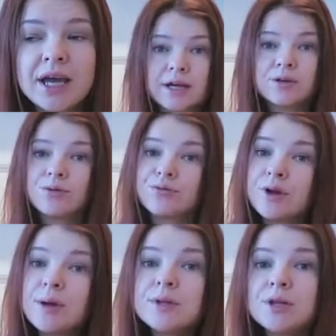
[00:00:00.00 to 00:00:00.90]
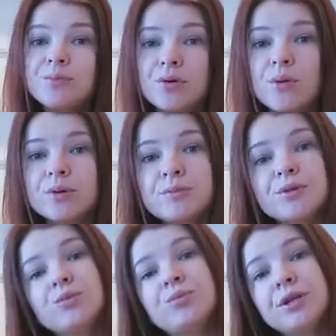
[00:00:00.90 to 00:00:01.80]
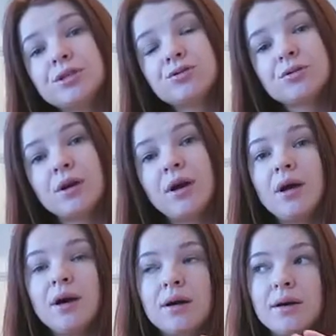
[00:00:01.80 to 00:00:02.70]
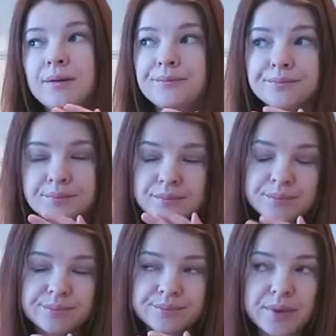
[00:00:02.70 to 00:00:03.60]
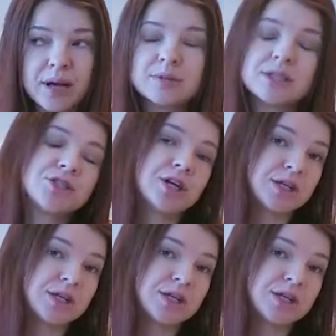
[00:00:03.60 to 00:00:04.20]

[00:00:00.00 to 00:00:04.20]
like your family problem you bring to the um, public